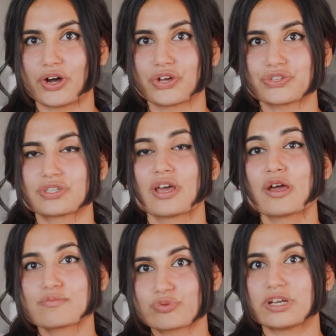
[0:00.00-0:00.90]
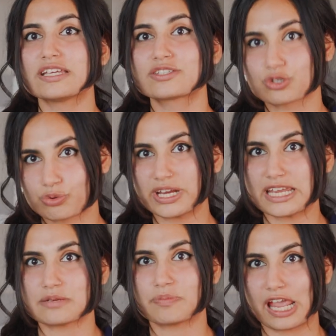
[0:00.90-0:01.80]
us
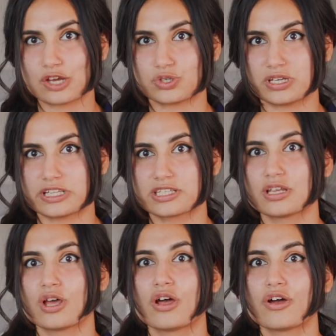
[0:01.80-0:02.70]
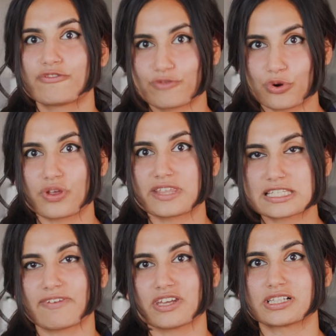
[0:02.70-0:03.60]
pre-screen patients for
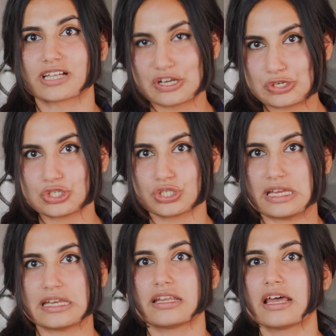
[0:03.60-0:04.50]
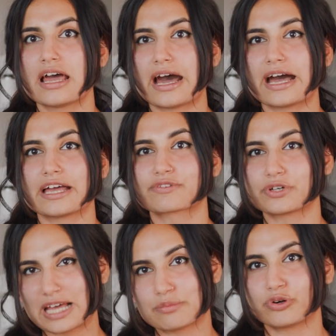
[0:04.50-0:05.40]
this fatal condition, I have
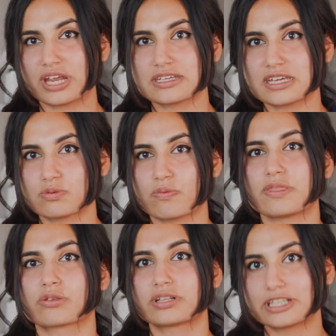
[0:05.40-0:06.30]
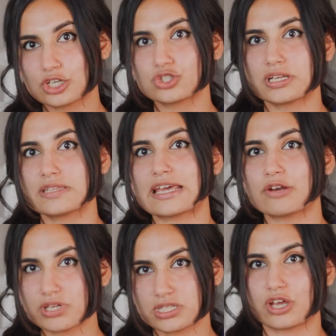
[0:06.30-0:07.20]
collaborated with clinicians
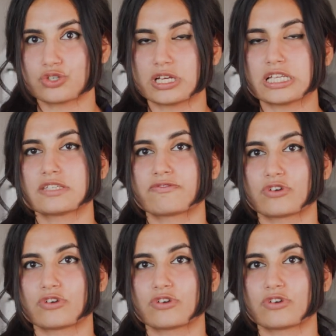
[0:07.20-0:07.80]
and researchers